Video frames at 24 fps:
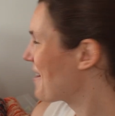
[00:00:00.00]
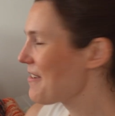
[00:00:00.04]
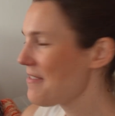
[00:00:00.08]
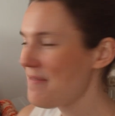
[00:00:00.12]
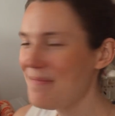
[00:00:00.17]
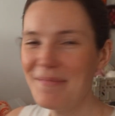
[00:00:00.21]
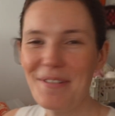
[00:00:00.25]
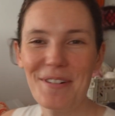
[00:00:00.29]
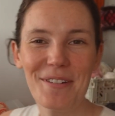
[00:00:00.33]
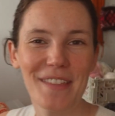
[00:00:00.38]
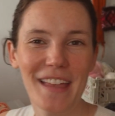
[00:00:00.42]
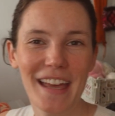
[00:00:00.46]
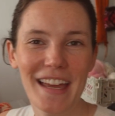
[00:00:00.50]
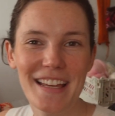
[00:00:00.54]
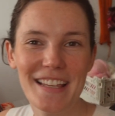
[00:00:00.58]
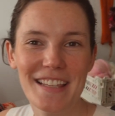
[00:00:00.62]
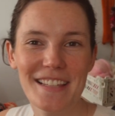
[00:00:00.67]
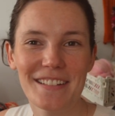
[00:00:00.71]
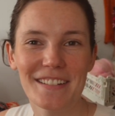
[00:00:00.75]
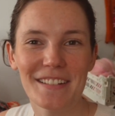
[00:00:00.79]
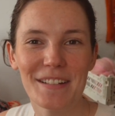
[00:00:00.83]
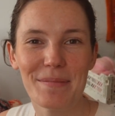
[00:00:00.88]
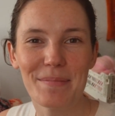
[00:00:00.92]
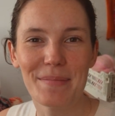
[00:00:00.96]
both
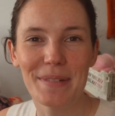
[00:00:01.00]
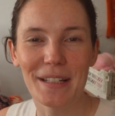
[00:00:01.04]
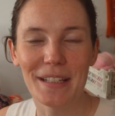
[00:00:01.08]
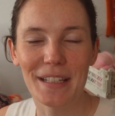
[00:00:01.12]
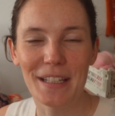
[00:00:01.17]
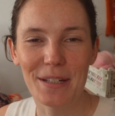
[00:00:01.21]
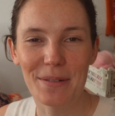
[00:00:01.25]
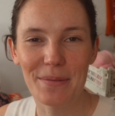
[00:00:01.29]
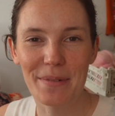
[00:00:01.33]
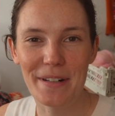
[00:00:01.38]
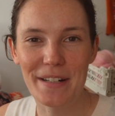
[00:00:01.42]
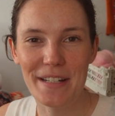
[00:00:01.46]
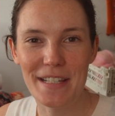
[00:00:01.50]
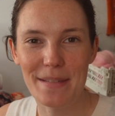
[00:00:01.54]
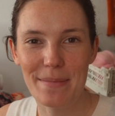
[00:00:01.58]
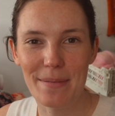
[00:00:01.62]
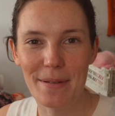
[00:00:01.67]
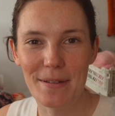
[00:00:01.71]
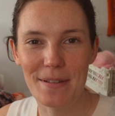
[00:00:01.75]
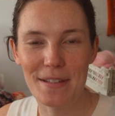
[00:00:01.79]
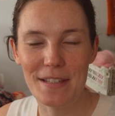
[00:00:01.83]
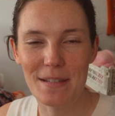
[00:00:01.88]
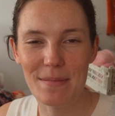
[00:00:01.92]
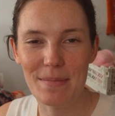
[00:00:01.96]
Hazel and Billy were
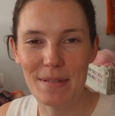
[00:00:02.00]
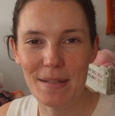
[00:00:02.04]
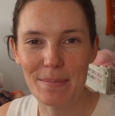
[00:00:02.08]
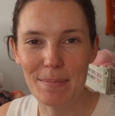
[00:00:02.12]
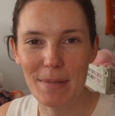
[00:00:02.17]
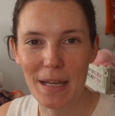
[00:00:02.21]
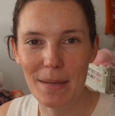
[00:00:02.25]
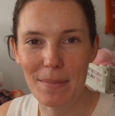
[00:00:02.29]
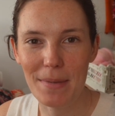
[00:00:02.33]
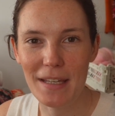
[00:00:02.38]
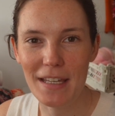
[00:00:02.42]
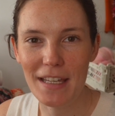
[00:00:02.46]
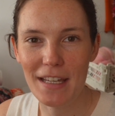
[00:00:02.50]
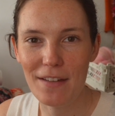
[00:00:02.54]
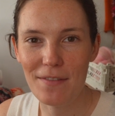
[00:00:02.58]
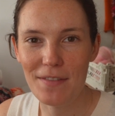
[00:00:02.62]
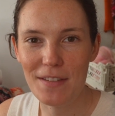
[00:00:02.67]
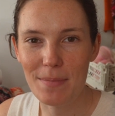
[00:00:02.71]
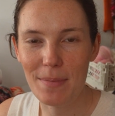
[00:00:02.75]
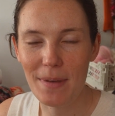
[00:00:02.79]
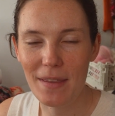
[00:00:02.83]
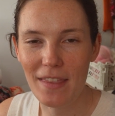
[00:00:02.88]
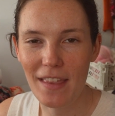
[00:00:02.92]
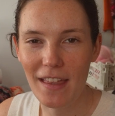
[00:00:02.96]
supposed to be baby
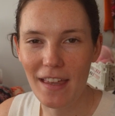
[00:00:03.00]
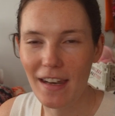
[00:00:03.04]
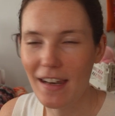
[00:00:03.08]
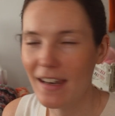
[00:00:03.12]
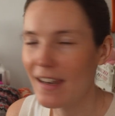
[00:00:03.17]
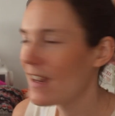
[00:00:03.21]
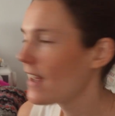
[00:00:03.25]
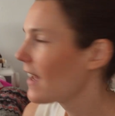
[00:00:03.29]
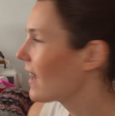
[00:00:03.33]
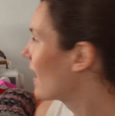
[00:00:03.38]
gifts, but then